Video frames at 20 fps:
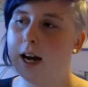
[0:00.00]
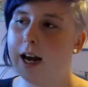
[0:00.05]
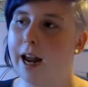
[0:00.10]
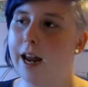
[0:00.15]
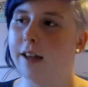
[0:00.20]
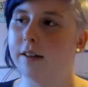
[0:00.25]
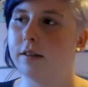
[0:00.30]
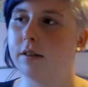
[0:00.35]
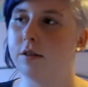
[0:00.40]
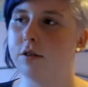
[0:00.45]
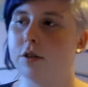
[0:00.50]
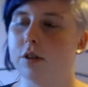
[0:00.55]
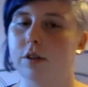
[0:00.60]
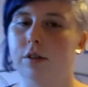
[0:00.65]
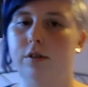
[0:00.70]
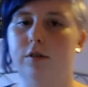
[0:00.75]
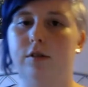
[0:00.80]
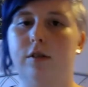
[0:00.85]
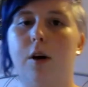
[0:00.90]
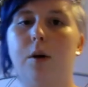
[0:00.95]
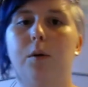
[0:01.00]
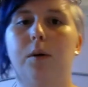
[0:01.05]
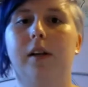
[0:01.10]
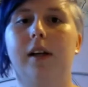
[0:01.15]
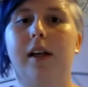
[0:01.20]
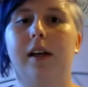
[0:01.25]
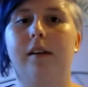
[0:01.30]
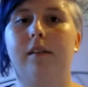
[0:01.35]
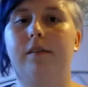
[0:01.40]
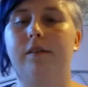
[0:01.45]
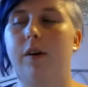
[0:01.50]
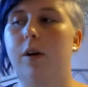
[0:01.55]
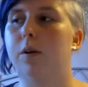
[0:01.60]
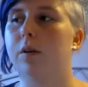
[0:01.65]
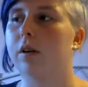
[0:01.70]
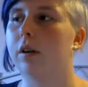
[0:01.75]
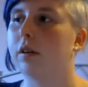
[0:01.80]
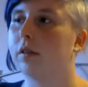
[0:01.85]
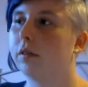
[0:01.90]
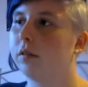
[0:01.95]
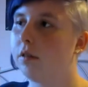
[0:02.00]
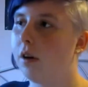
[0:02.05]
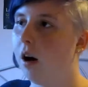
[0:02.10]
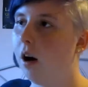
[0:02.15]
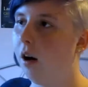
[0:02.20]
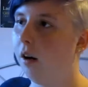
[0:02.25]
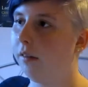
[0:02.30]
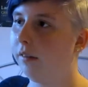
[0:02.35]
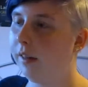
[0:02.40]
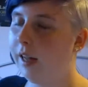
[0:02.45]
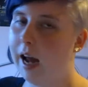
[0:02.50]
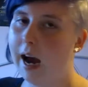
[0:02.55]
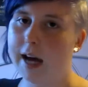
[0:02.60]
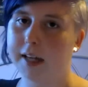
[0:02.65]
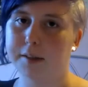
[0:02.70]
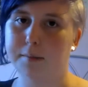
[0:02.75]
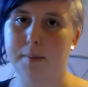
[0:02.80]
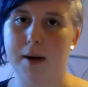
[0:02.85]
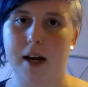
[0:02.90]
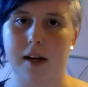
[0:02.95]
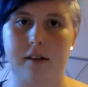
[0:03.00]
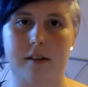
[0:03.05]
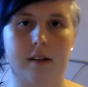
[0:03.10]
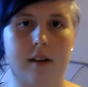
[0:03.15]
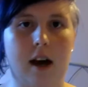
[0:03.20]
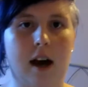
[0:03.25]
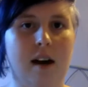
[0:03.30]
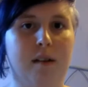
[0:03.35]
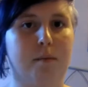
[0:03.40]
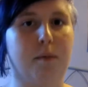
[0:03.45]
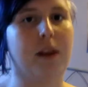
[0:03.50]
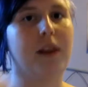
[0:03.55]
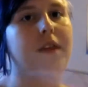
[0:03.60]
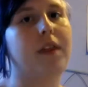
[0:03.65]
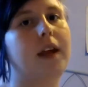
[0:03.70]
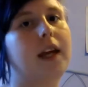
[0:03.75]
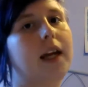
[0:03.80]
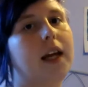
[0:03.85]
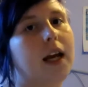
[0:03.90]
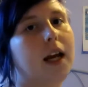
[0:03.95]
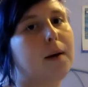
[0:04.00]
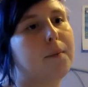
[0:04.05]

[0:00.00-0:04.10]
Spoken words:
isn't just solely focused on the aspect that I've been thinking